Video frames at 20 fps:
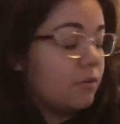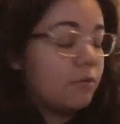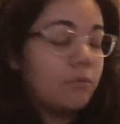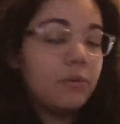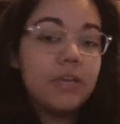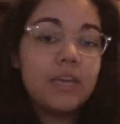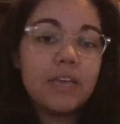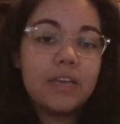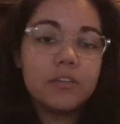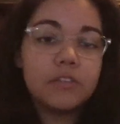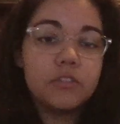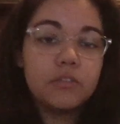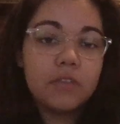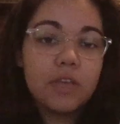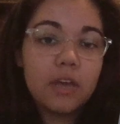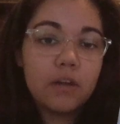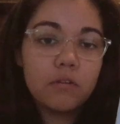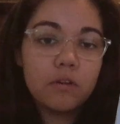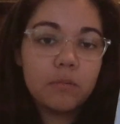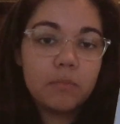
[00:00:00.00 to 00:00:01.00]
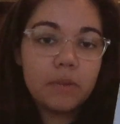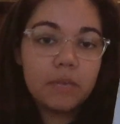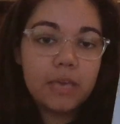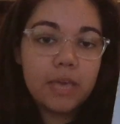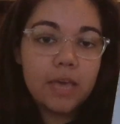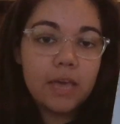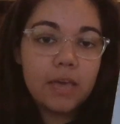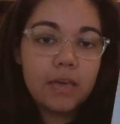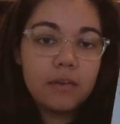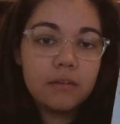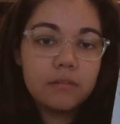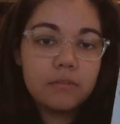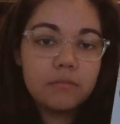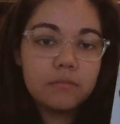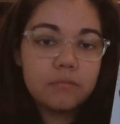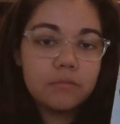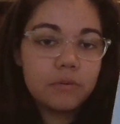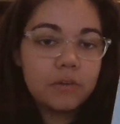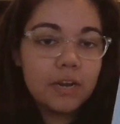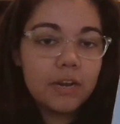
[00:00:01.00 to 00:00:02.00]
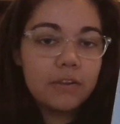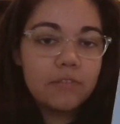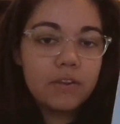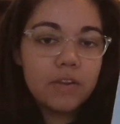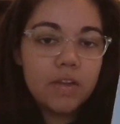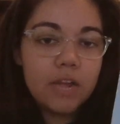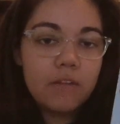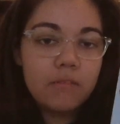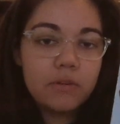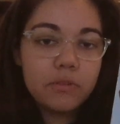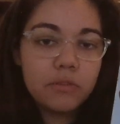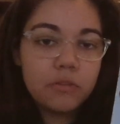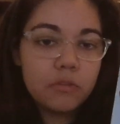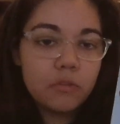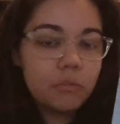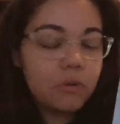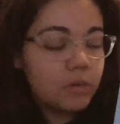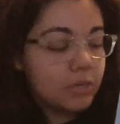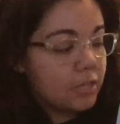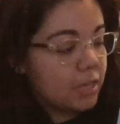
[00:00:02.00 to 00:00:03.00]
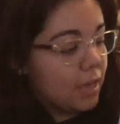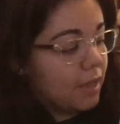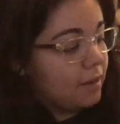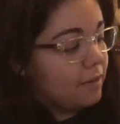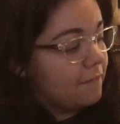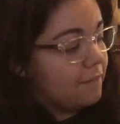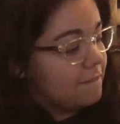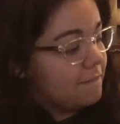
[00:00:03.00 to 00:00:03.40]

We can't do that, Grumpy Cat. We're not even halfway through the book yet.